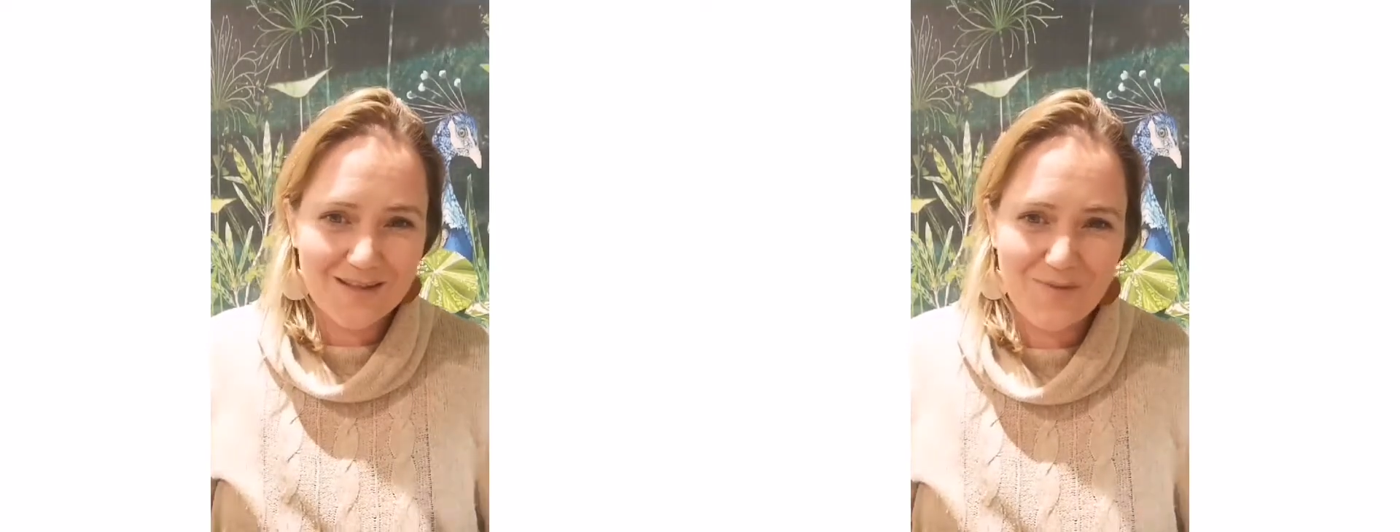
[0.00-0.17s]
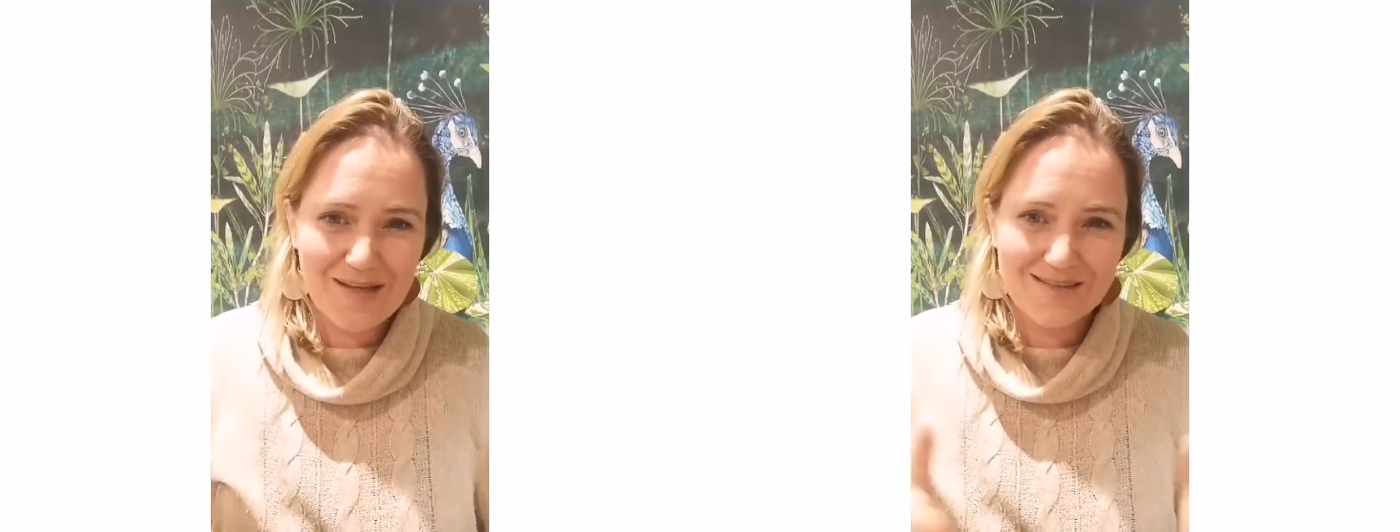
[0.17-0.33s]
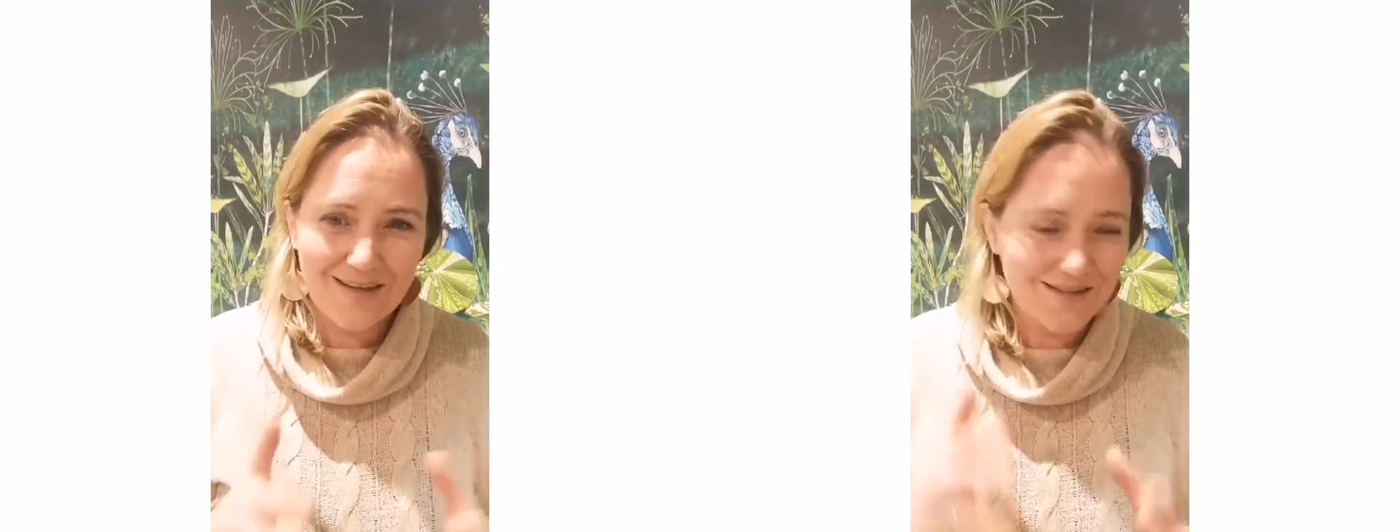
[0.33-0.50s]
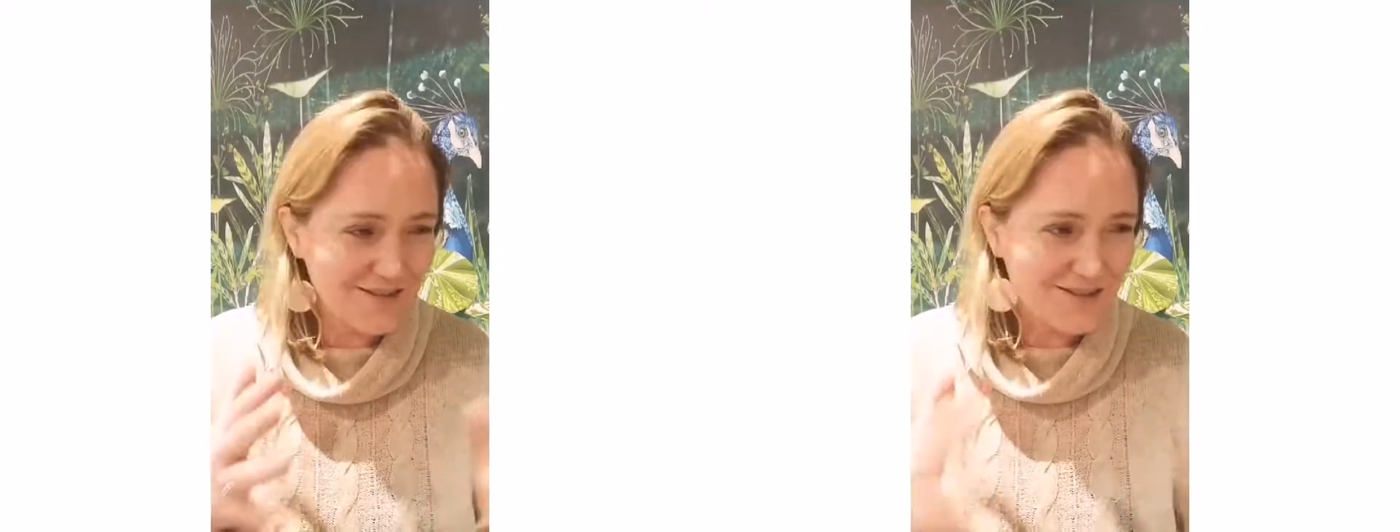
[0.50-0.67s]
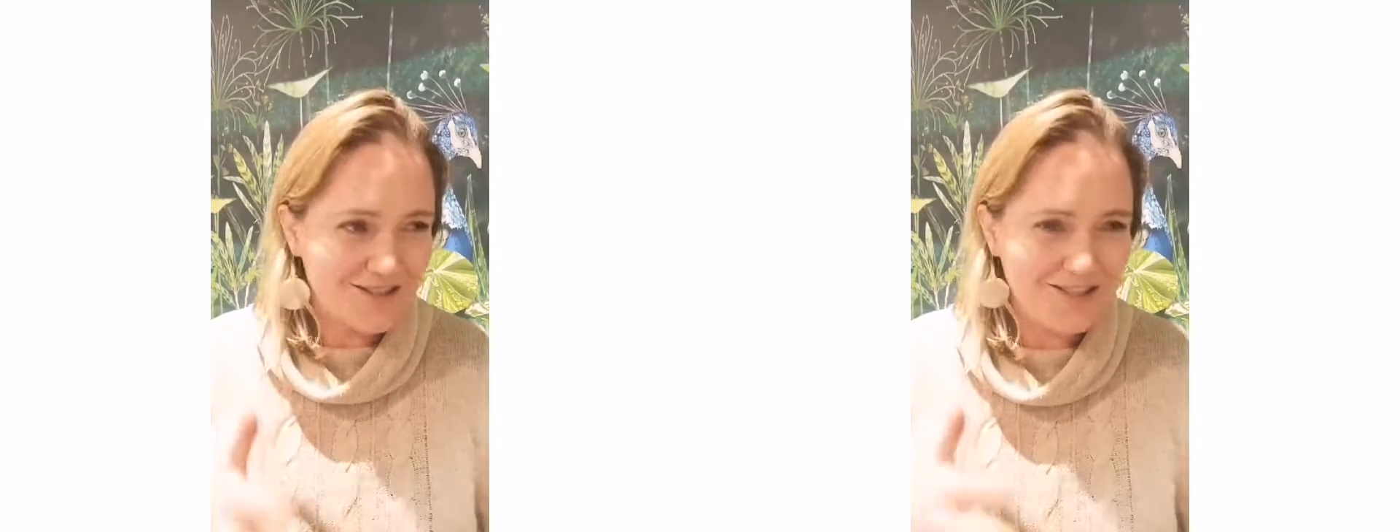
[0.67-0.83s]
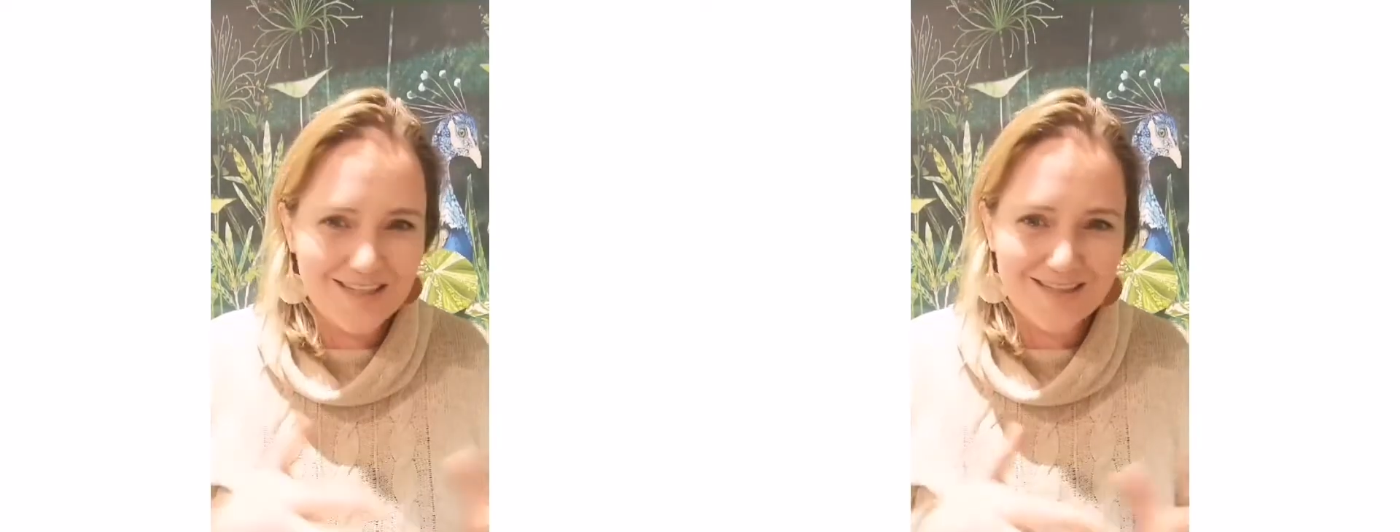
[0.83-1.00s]
amazing. I don't need to
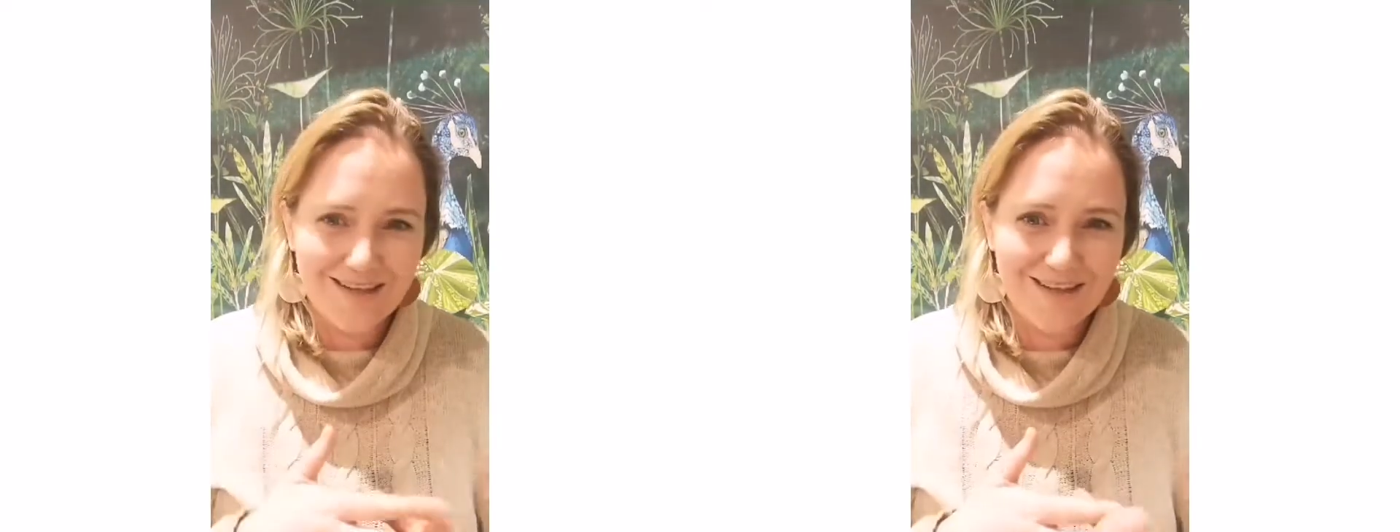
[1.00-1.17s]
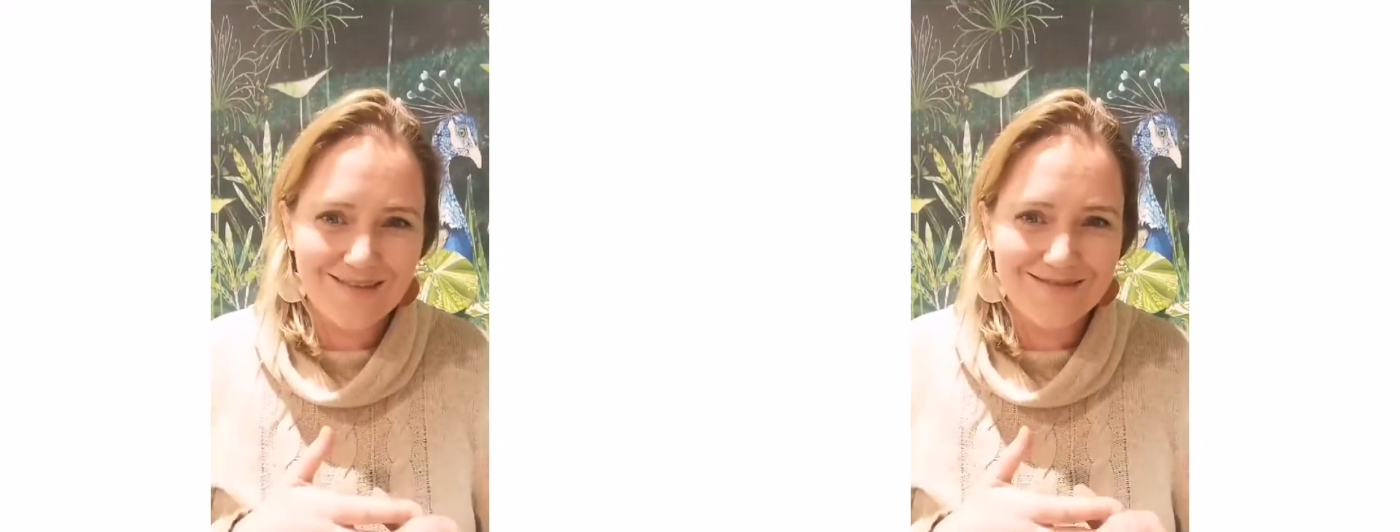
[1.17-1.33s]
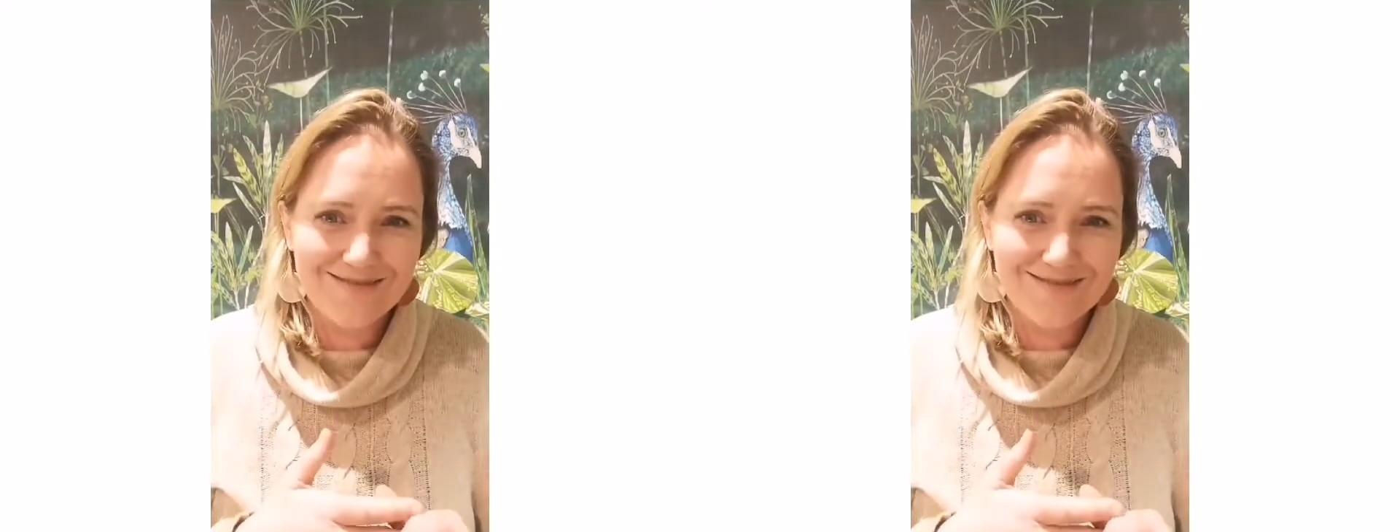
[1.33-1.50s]
chase that.